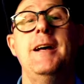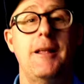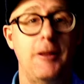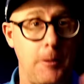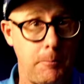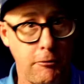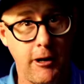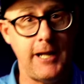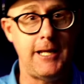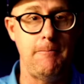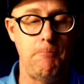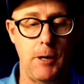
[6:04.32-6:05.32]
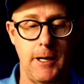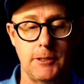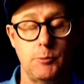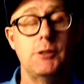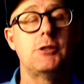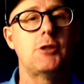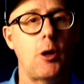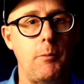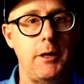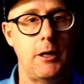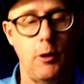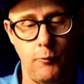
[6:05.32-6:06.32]
the breaking putts, which so
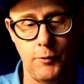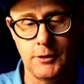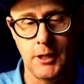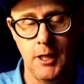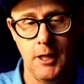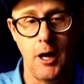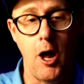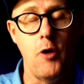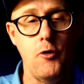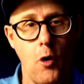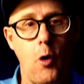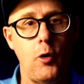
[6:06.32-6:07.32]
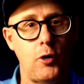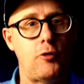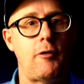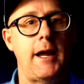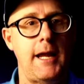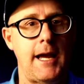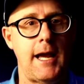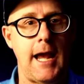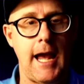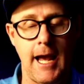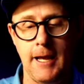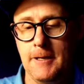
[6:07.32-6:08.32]
many golfers are not great
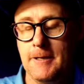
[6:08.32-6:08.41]
at.